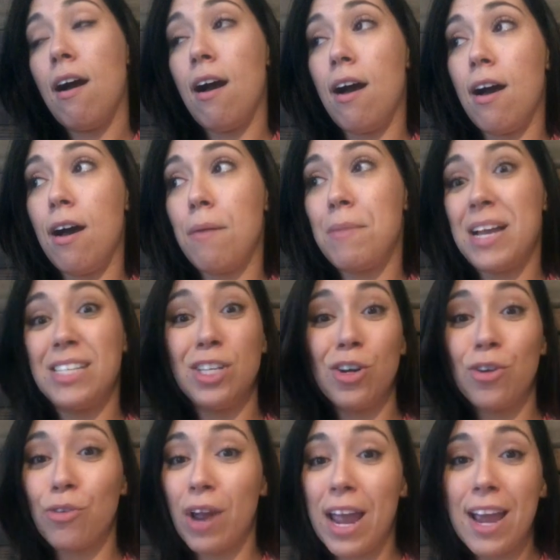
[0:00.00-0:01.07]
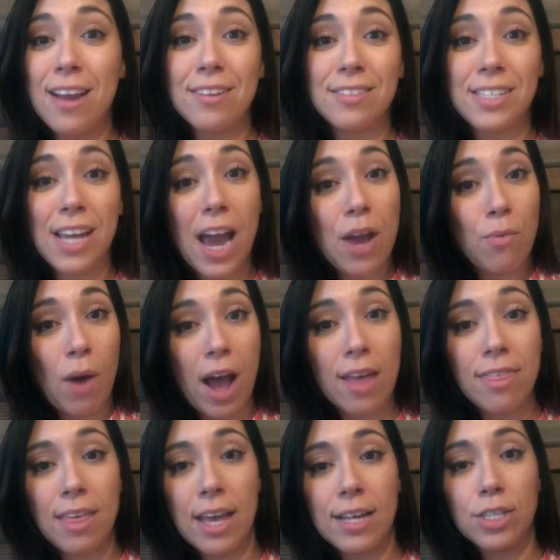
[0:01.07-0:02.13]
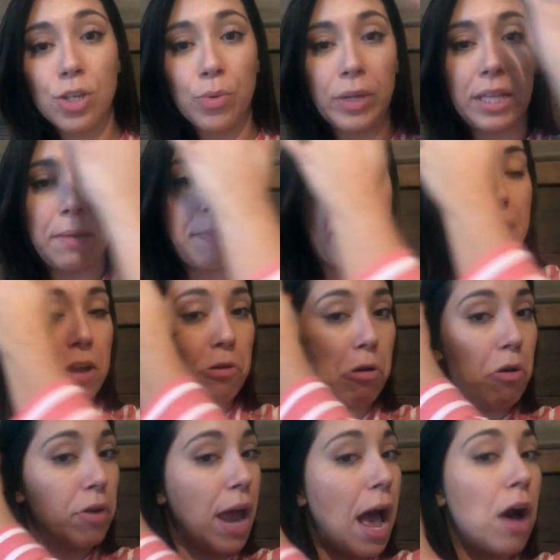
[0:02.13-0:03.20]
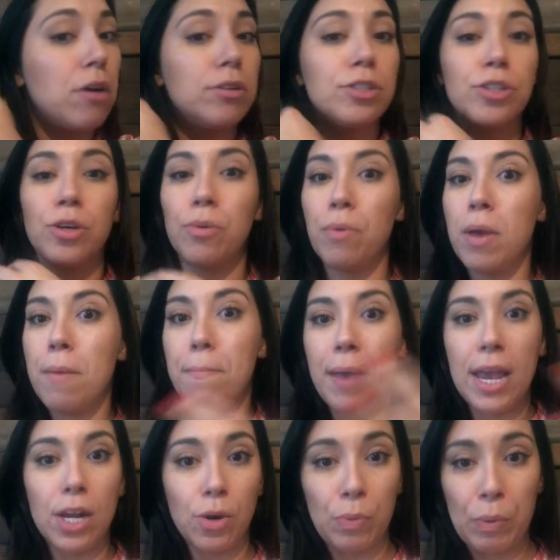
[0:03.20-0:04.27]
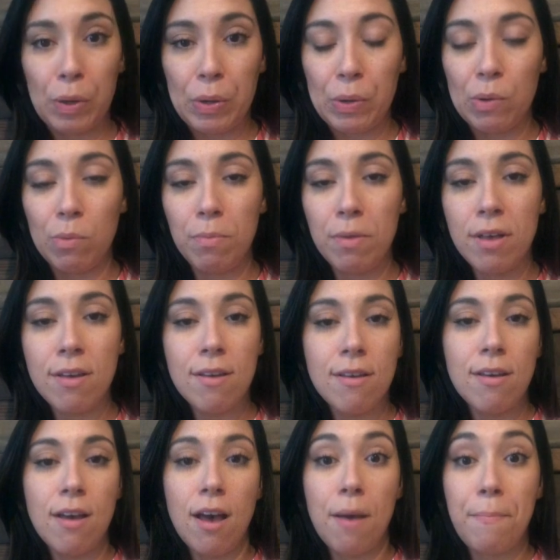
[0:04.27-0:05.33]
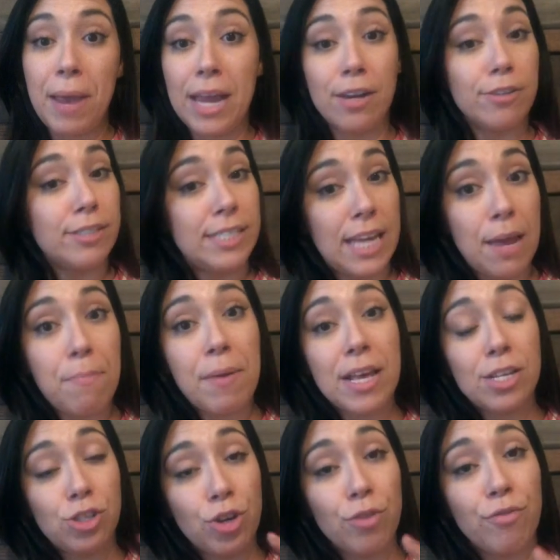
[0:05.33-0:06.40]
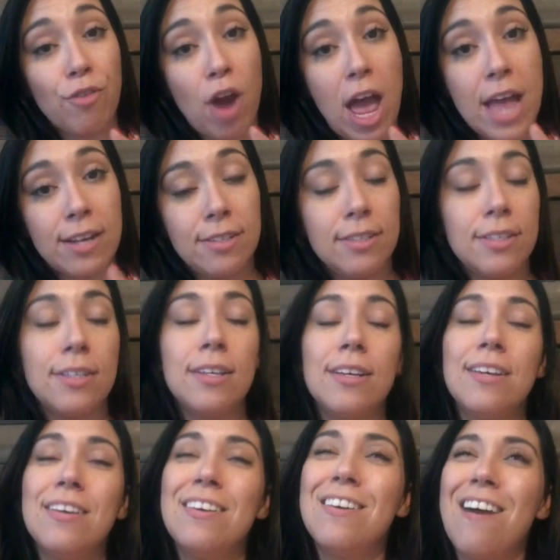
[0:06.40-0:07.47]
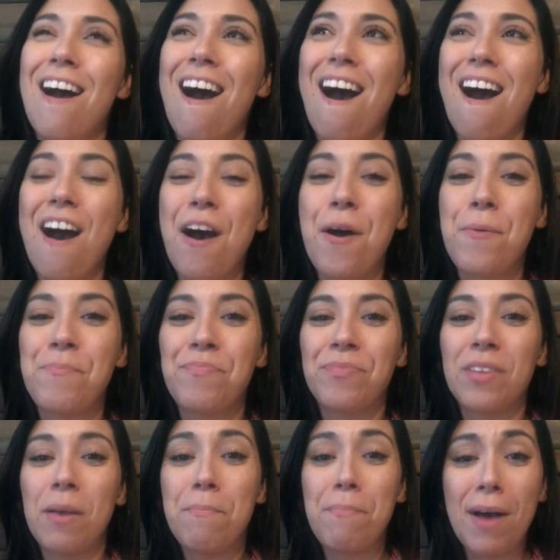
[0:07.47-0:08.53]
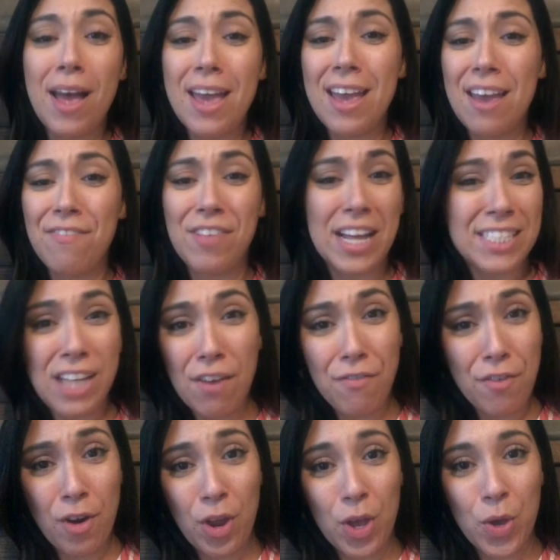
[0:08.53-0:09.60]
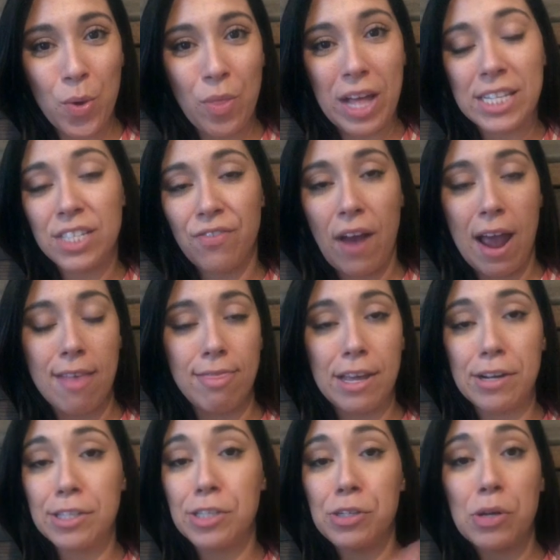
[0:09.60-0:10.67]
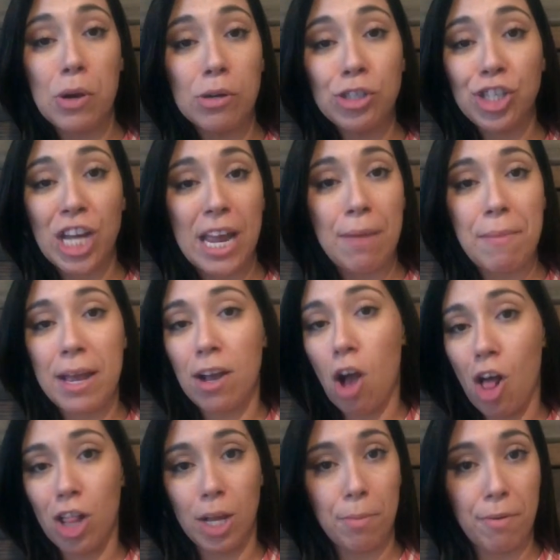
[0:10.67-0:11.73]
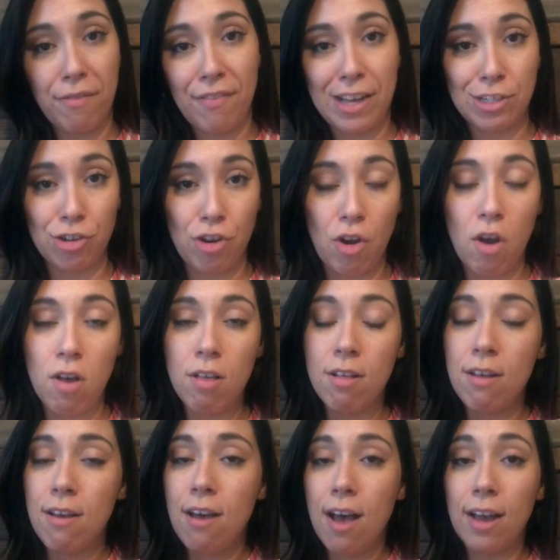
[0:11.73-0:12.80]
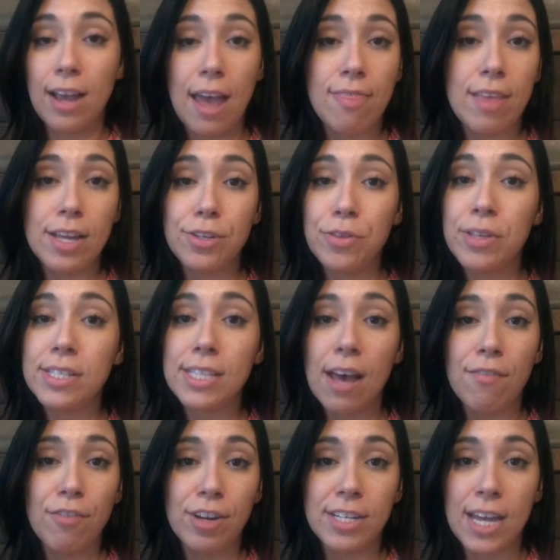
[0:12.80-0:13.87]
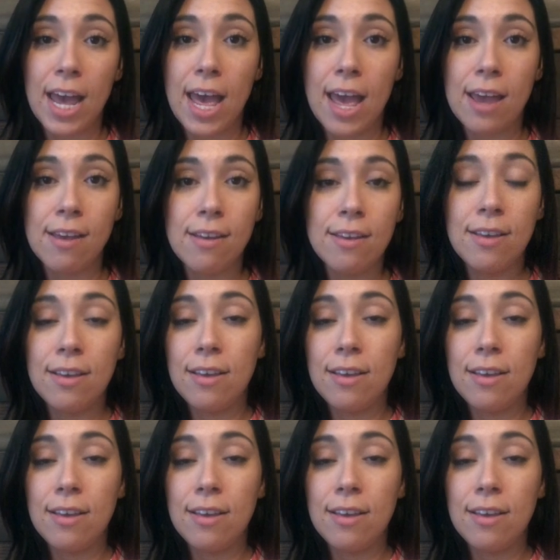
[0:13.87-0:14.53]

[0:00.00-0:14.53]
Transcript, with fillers: Um, it's a great D I Y thing to really paint your own house or paint a room. Painter's tape is your friend. Um, but if that's not for you, that's fine. There's no shame in calling a professional. Again, they do this every day.